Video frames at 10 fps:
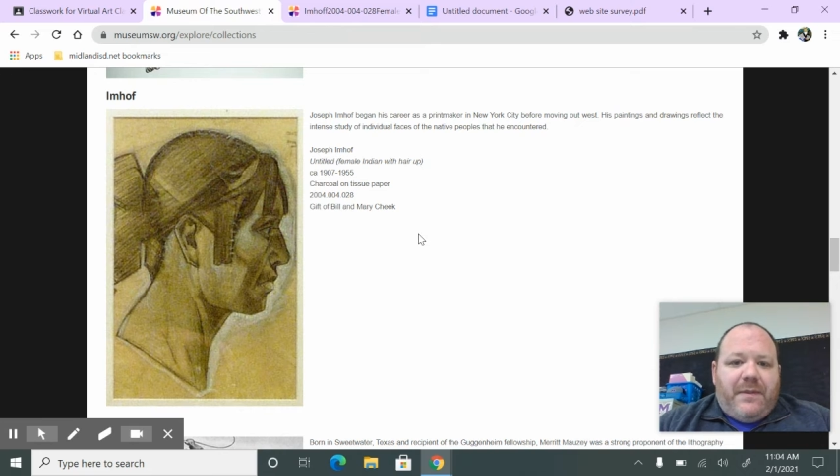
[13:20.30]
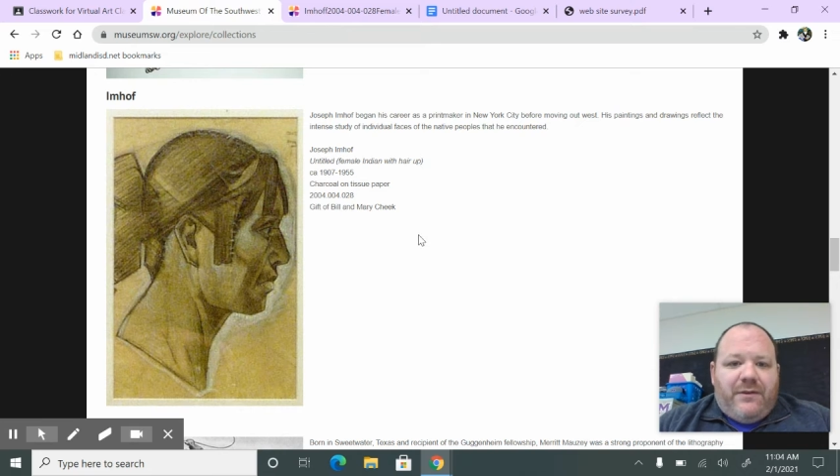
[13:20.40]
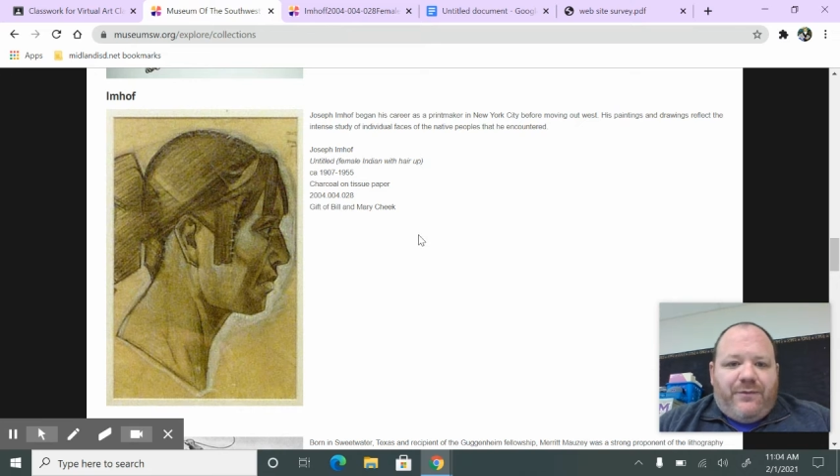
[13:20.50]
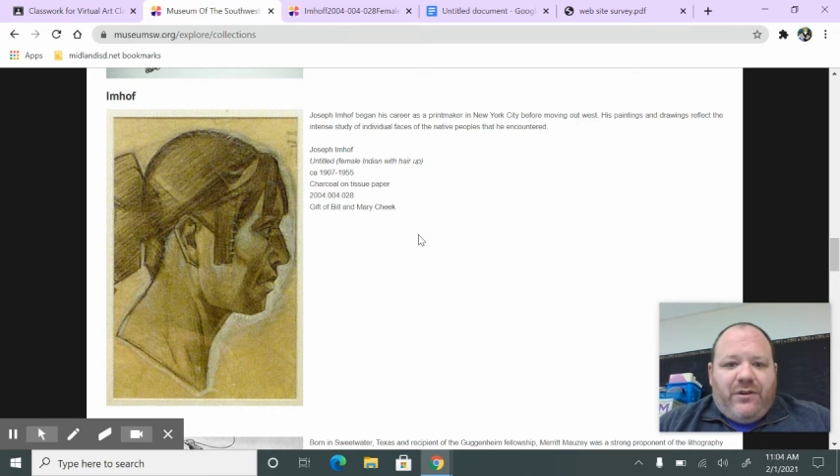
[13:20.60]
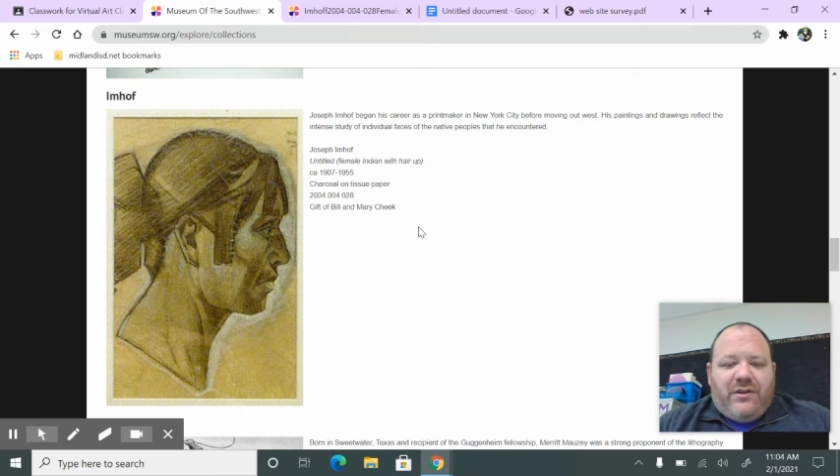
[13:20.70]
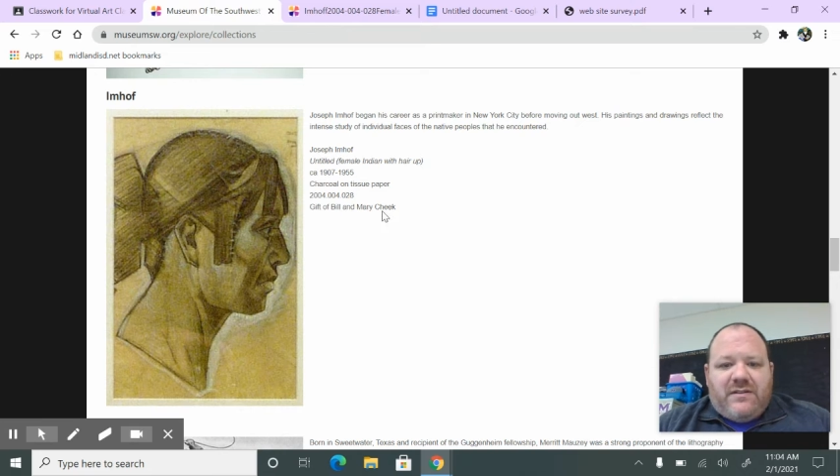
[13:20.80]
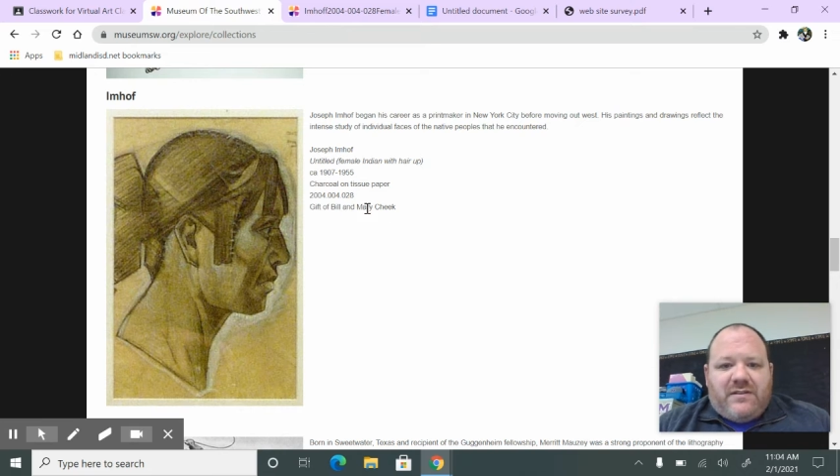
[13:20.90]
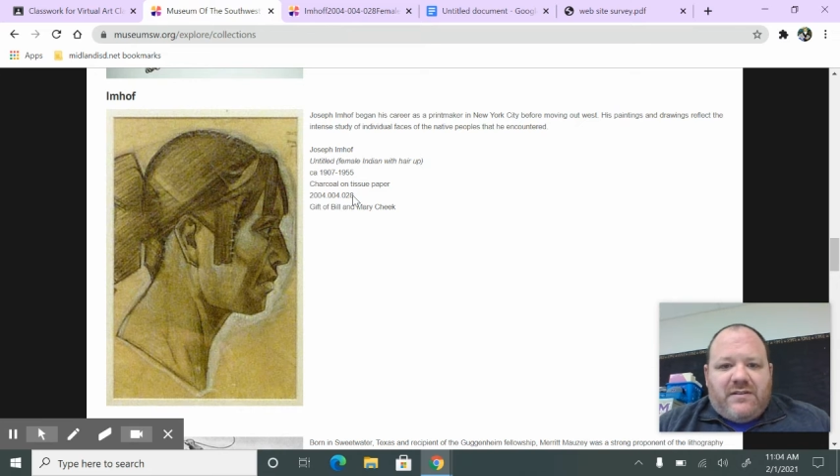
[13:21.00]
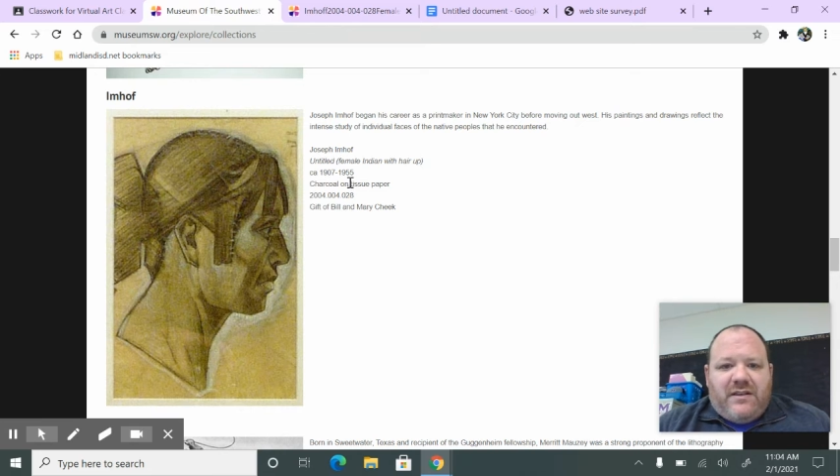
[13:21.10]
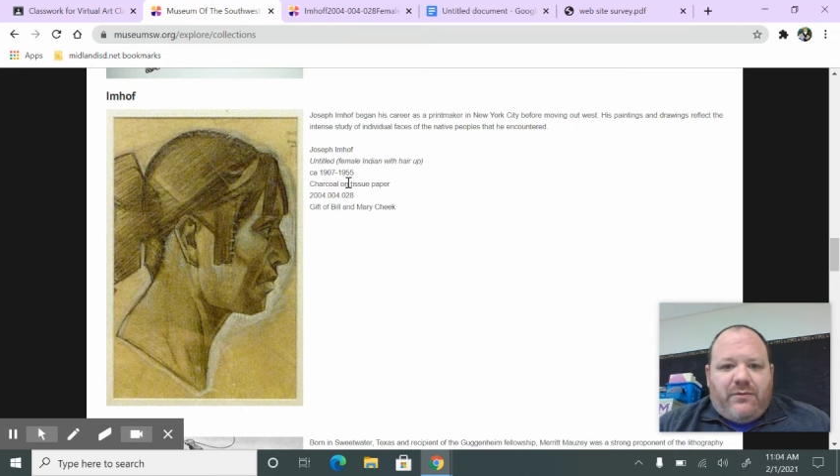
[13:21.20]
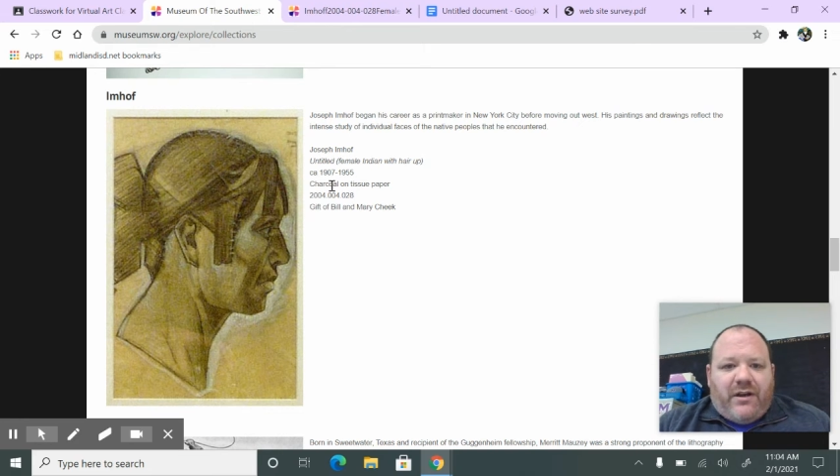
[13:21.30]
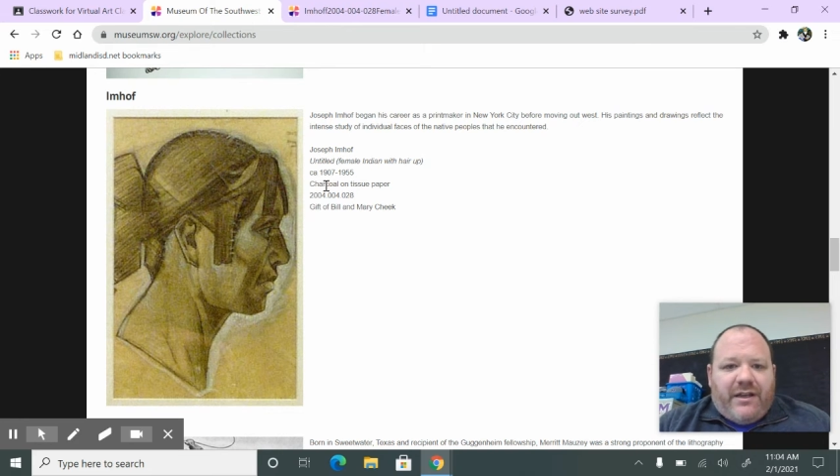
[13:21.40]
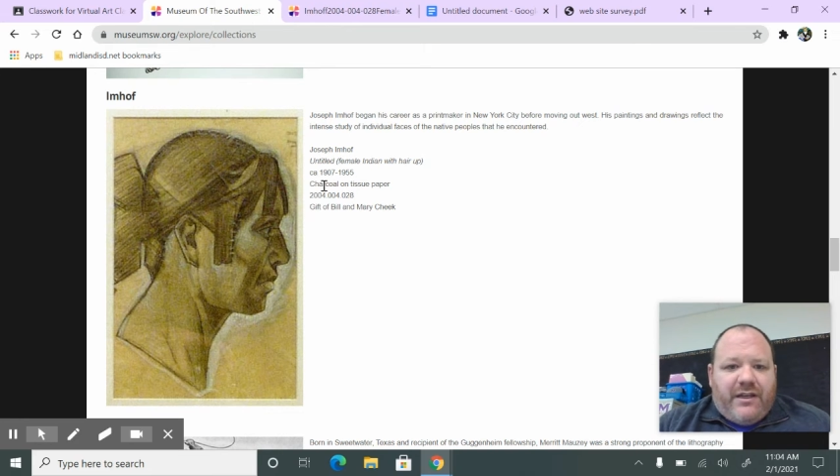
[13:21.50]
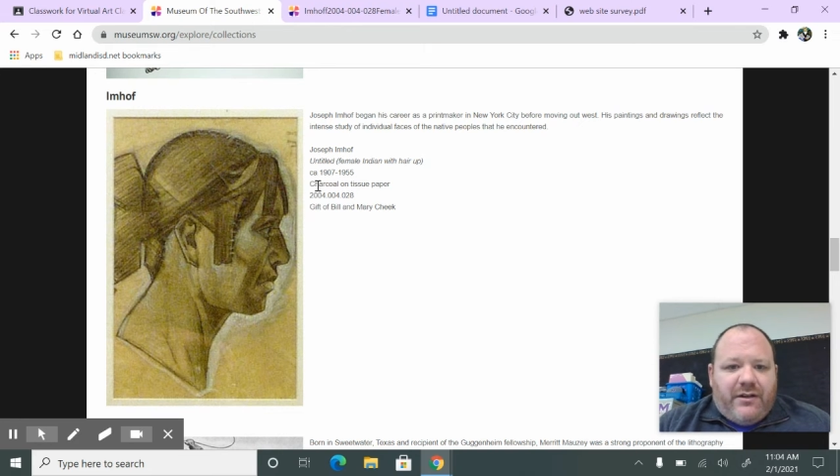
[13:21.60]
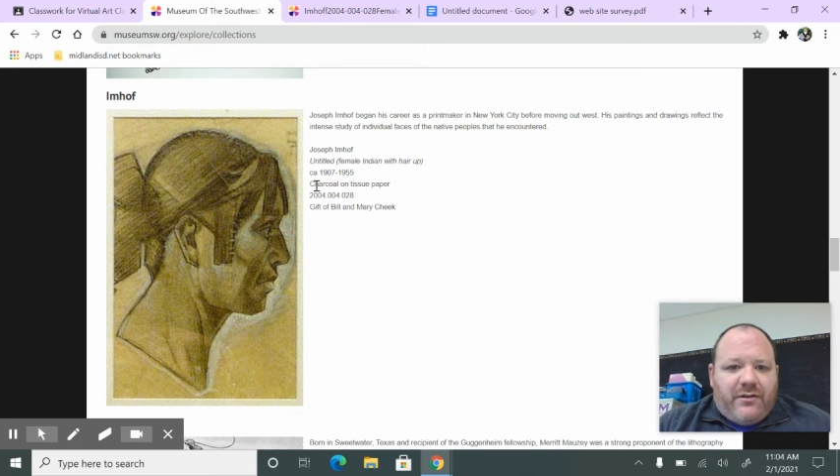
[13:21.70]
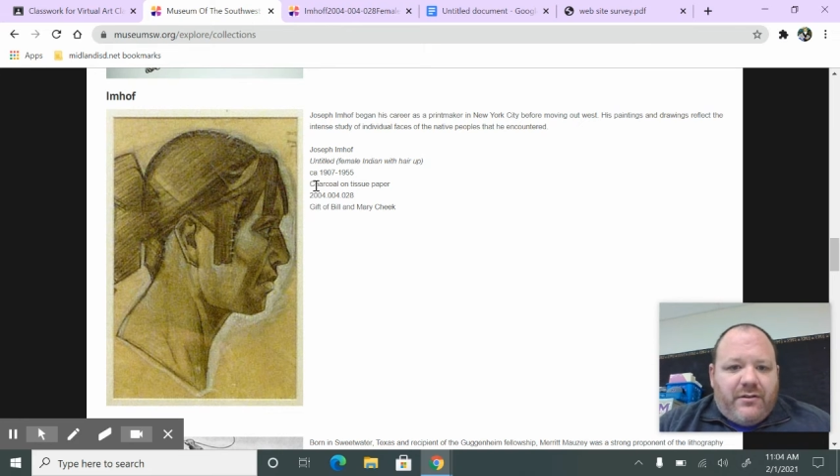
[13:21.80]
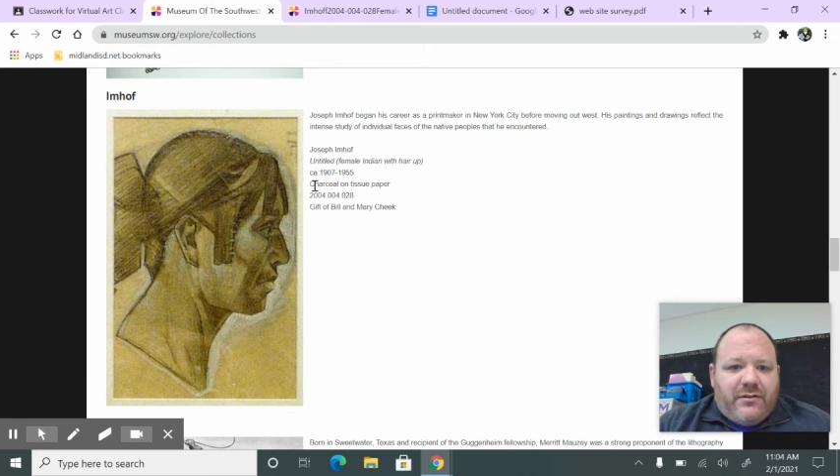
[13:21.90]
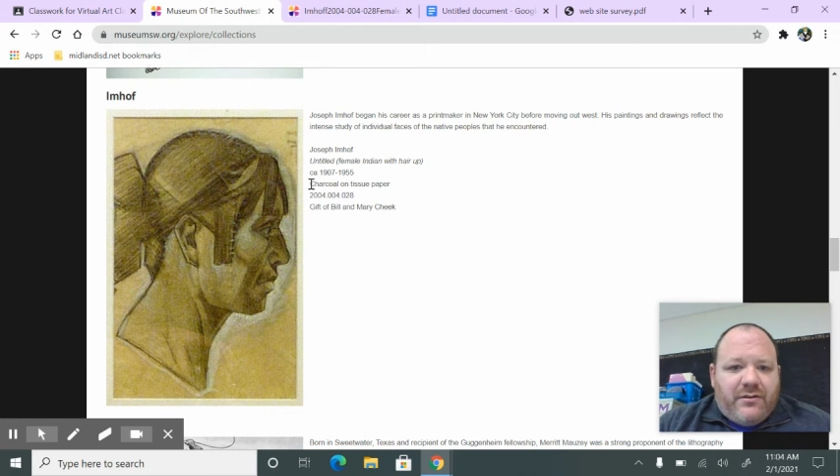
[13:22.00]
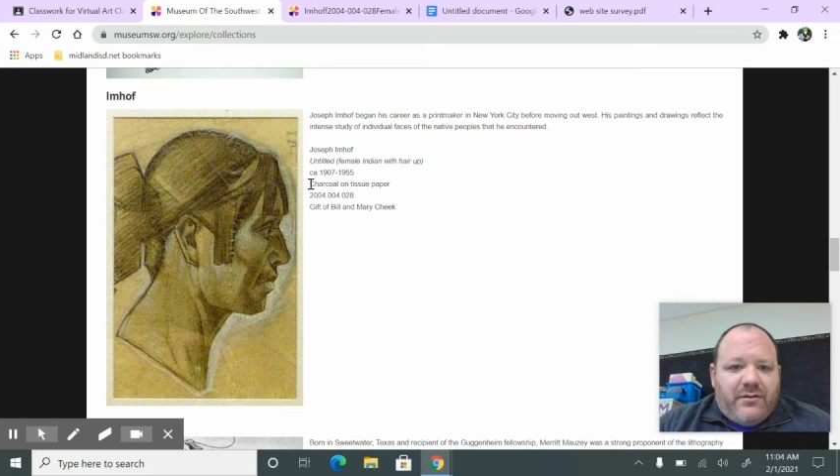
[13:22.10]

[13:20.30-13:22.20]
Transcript: if you can see right here,